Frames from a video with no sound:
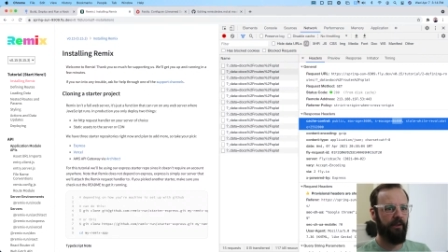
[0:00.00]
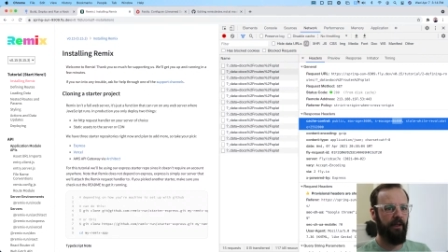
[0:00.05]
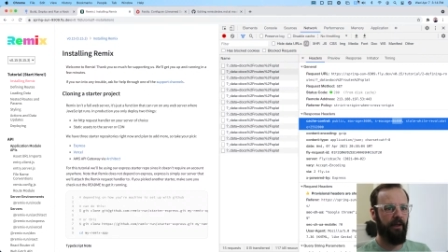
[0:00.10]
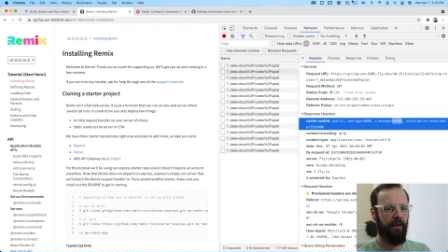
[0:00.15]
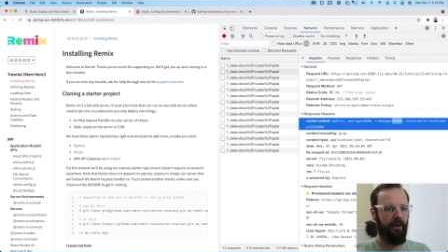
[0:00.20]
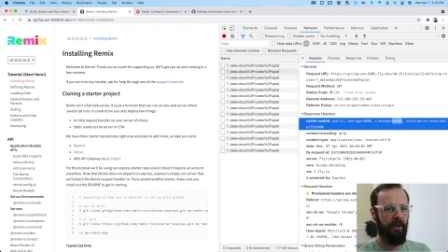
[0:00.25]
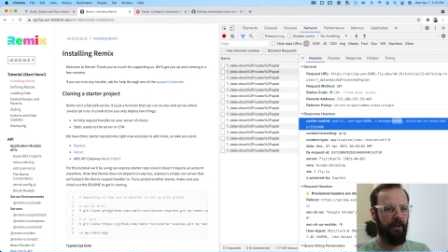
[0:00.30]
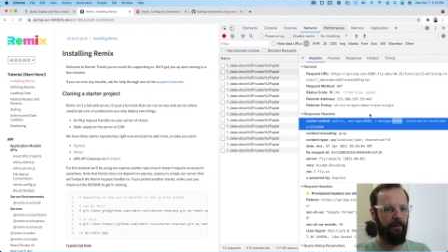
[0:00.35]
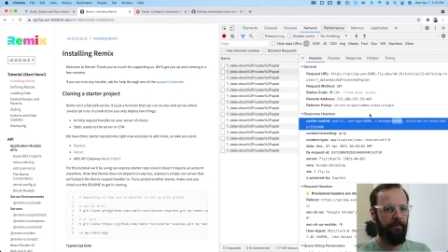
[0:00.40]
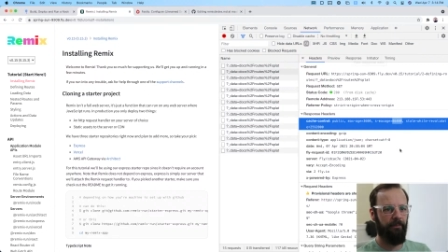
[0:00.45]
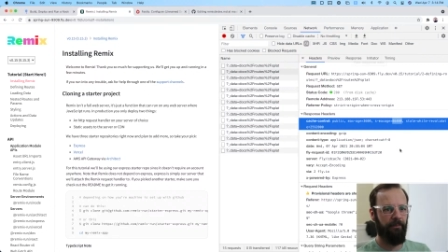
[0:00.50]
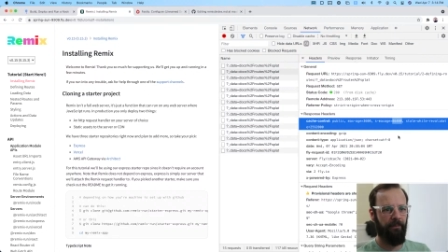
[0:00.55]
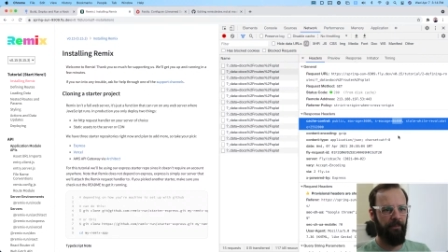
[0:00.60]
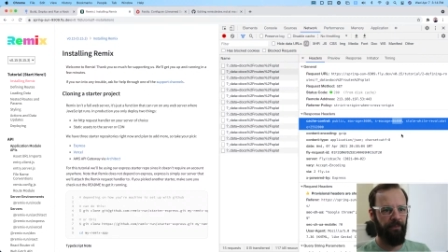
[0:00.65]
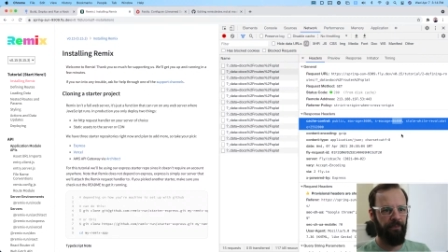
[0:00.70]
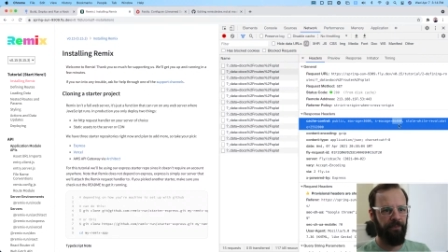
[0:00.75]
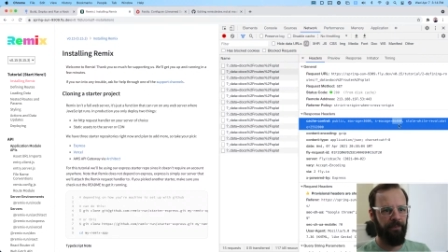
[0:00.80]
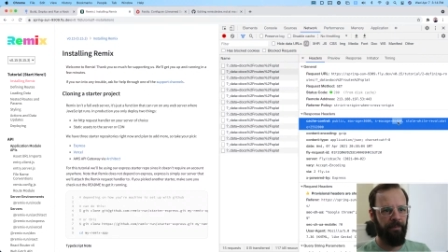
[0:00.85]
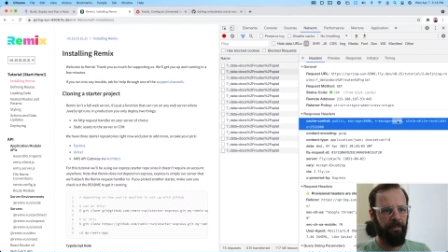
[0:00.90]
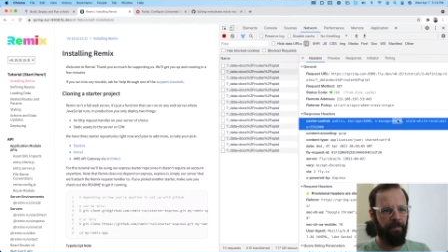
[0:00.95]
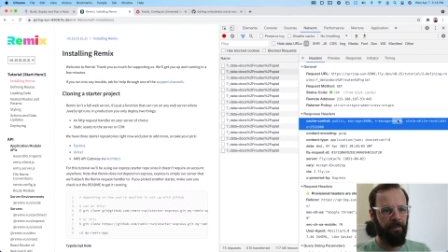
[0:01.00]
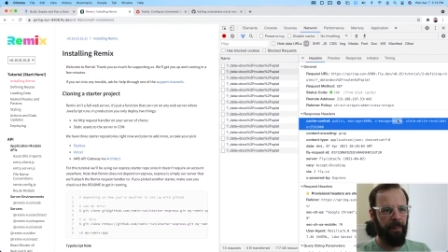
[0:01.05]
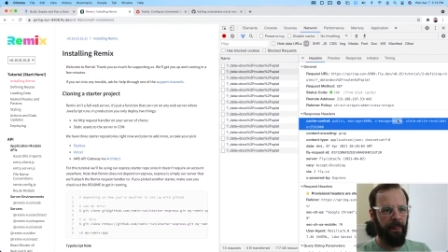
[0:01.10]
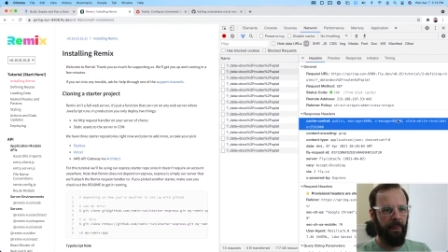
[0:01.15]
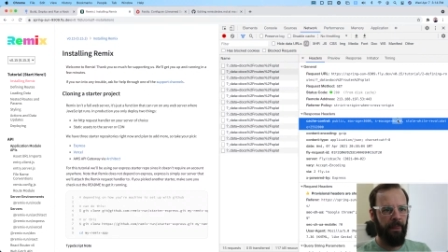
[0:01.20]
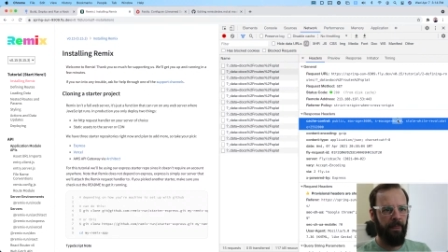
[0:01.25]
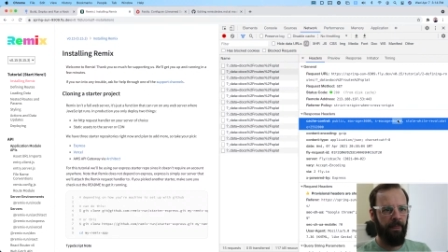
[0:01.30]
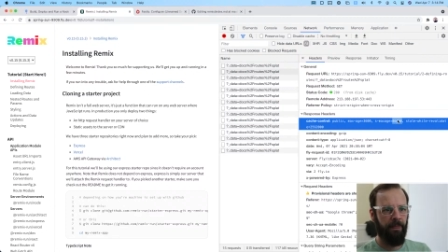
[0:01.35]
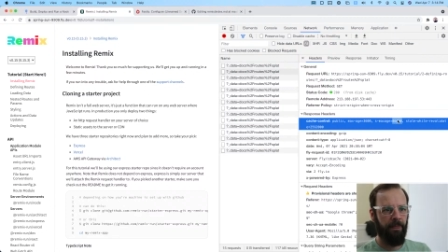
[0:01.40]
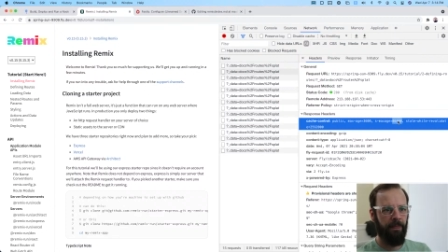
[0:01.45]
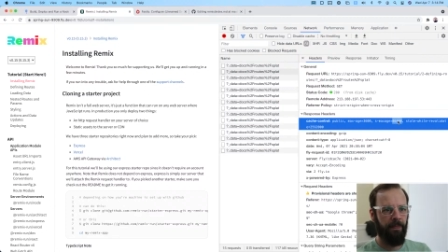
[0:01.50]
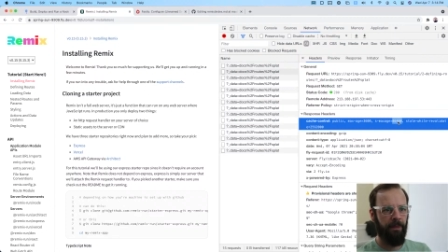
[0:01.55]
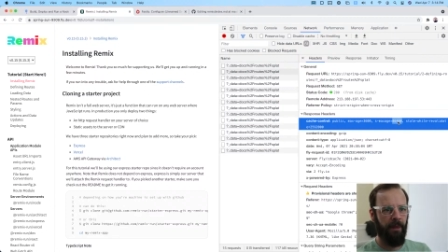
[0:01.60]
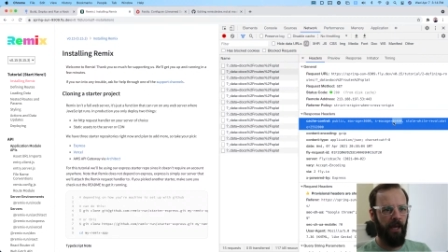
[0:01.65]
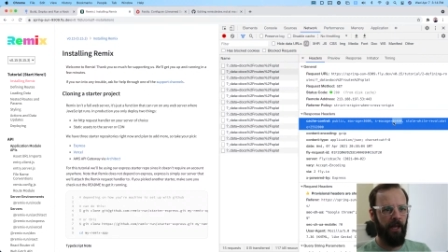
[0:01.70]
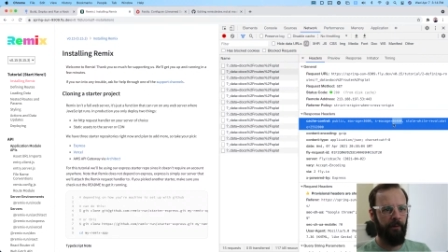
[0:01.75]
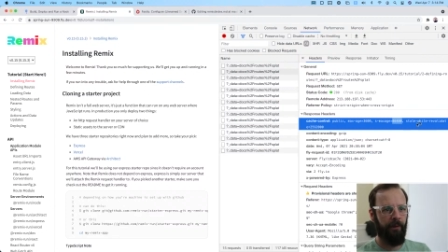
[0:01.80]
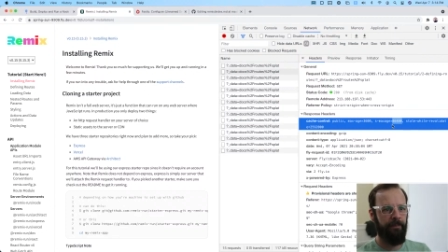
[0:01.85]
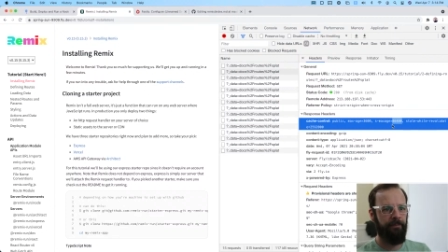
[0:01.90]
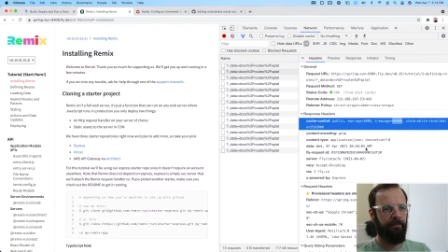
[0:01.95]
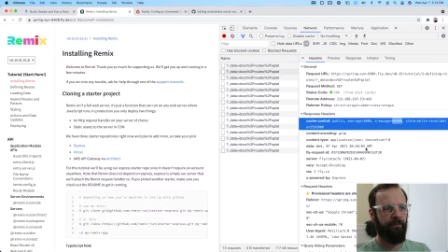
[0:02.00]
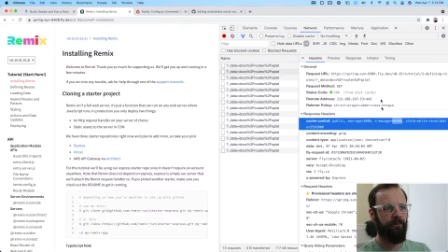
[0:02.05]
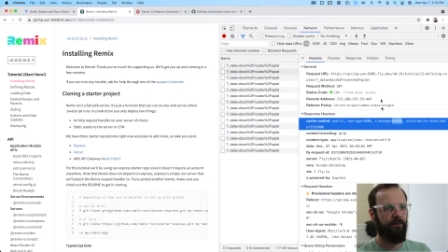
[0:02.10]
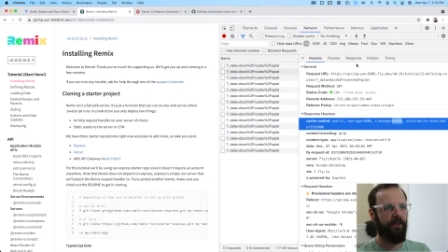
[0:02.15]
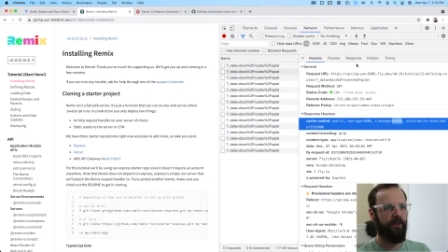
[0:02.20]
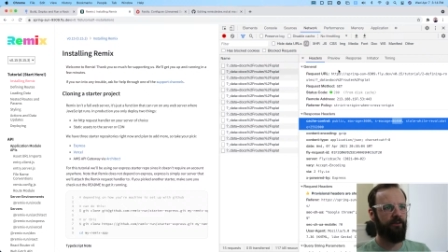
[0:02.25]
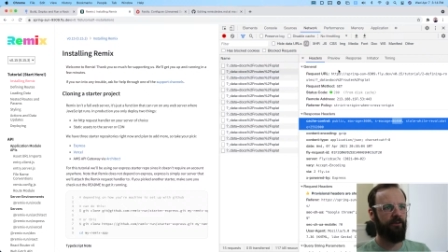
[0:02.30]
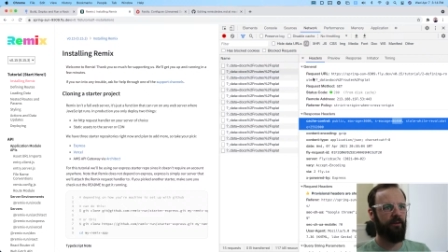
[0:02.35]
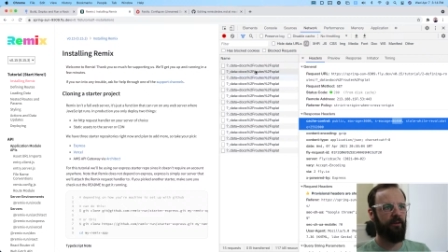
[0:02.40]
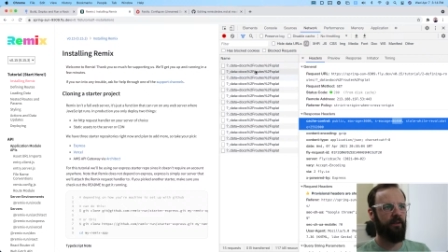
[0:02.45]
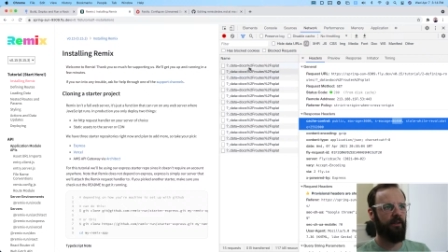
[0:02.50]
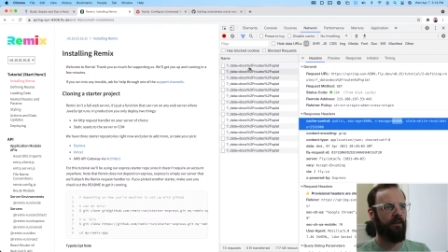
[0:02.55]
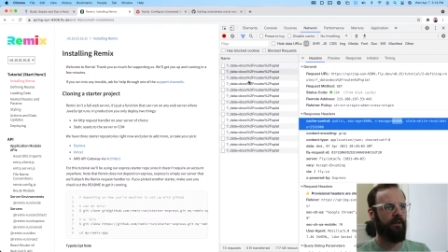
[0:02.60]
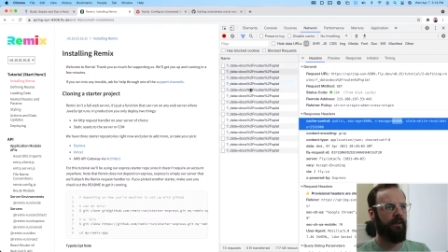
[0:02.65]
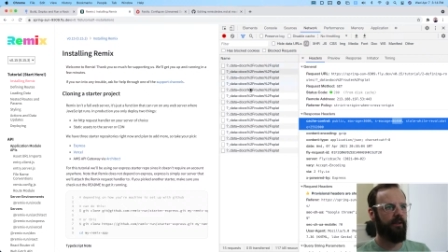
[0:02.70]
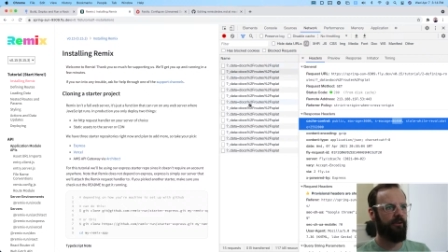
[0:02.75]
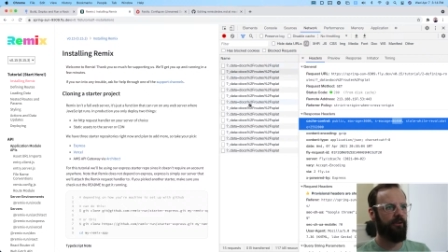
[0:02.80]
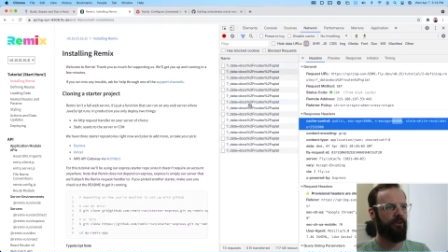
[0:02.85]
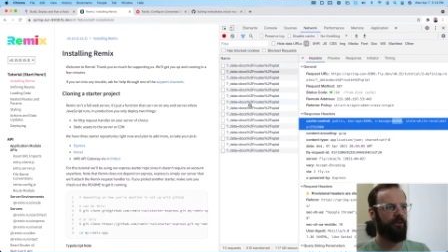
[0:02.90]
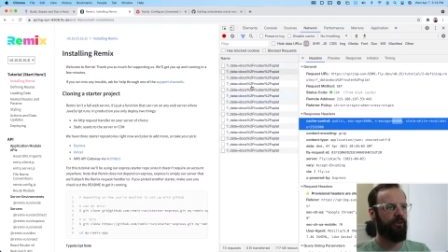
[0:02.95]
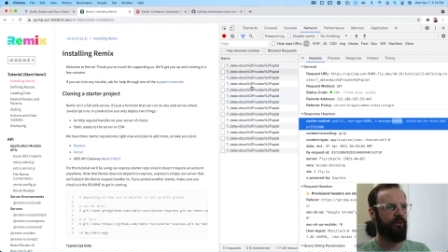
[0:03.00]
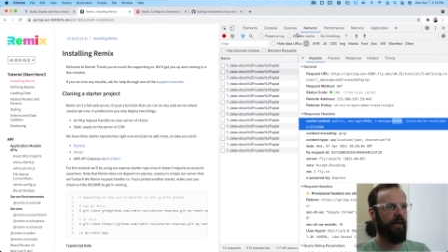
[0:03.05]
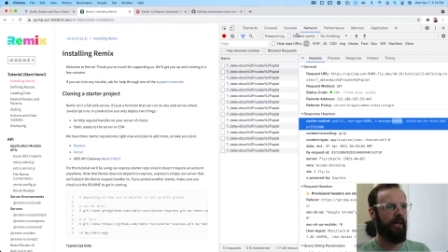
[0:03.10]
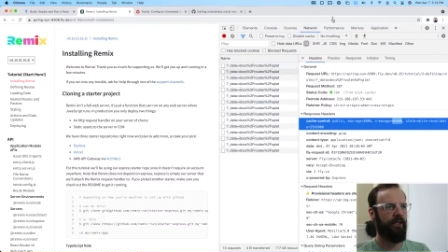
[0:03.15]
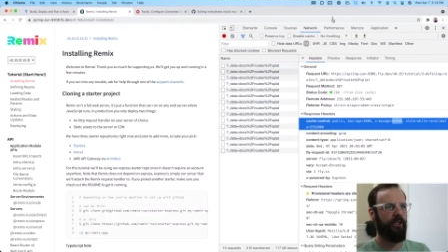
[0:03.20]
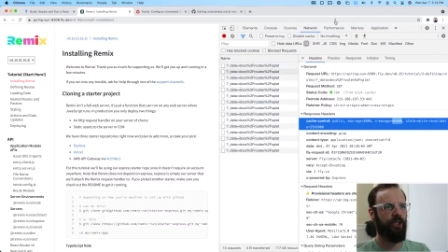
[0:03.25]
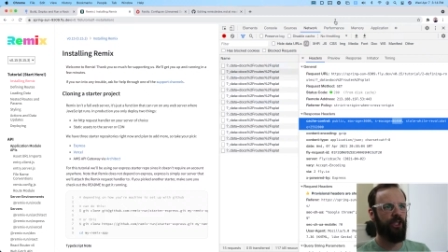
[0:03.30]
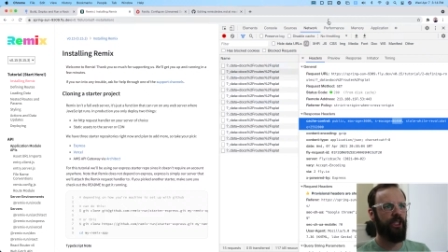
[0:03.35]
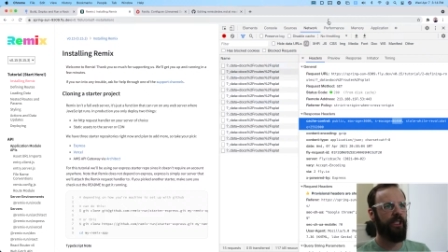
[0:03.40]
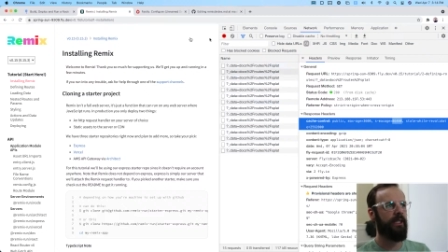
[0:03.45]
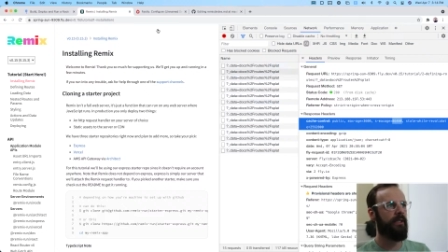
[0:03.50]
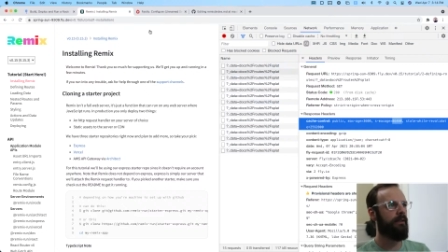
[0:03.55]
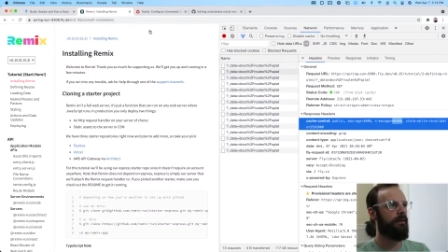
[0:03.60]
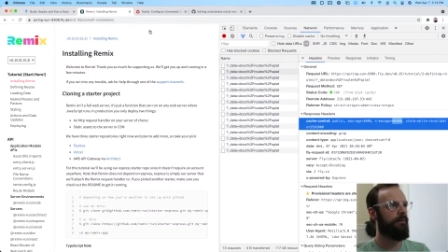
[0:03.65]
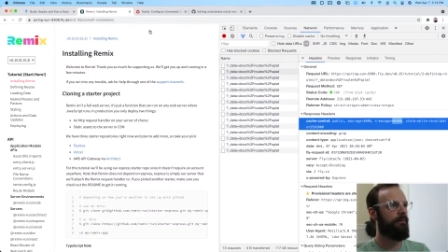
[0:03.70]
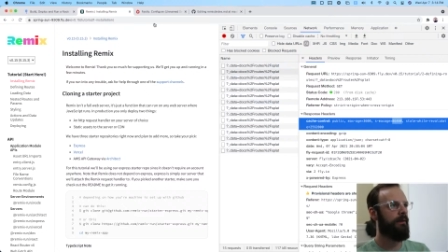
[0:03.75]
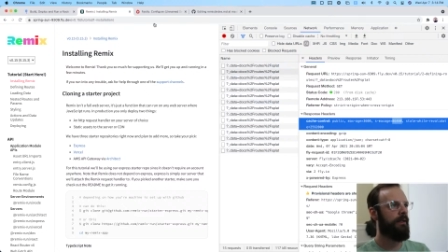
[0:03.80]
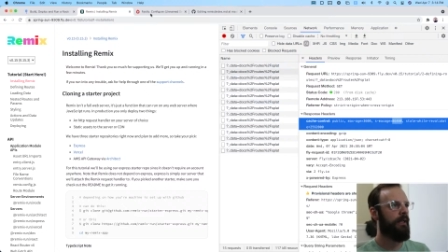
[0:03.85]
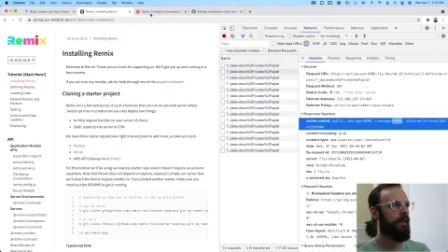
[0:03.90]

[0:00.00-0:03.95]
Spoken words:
Anyway, that's the strategy here.